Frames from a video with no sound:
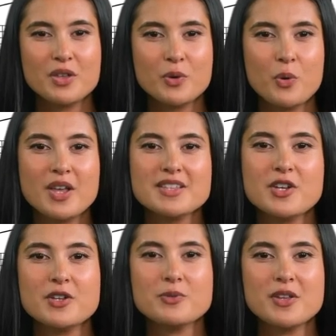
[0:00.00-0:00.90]
One
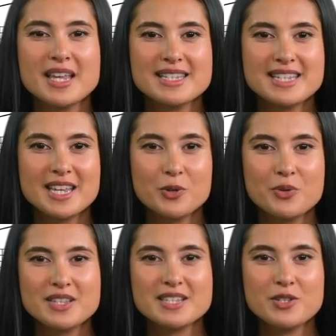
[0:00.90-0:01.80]
notable incident
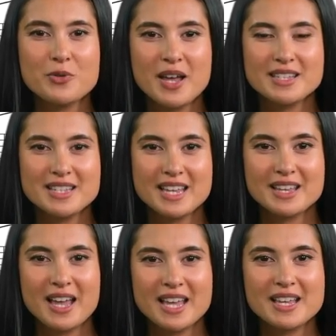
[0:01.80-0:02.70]
was his arrest
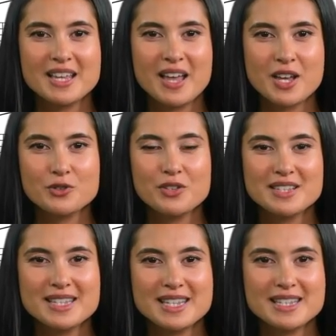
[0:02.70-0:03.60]
in nineteen
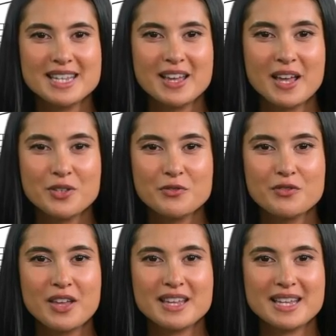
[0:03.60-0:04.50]
sixty-nine
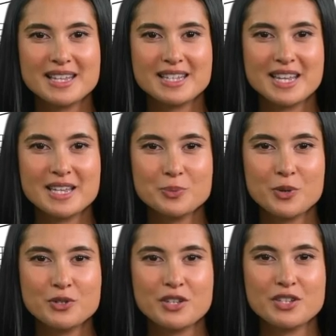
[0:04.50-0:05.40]
for indecent
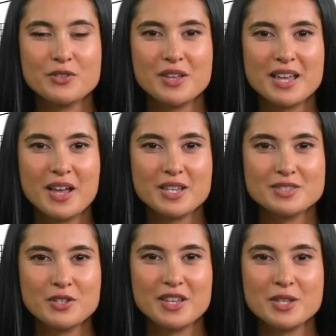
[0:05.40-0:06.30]
exposure during a
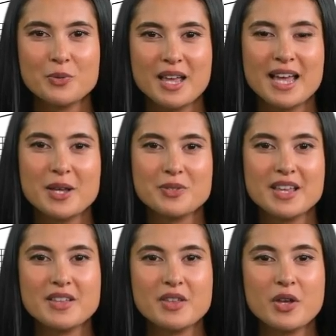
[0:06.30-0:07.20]
concert in
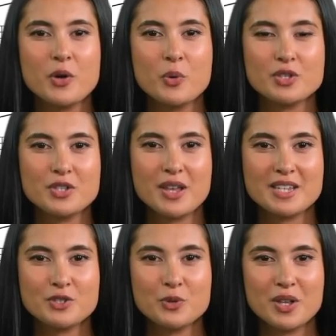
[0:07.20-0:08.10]
Miami, which
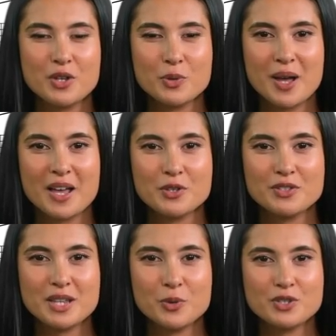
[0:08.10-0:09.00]
led to legal
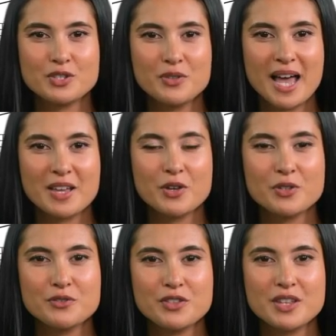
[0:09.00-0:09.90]
battles that would drag
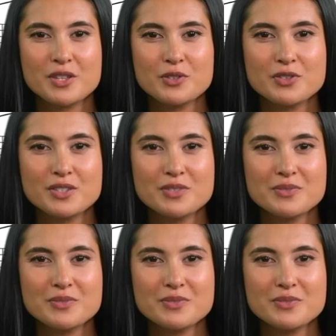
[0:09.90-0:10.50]
on for years.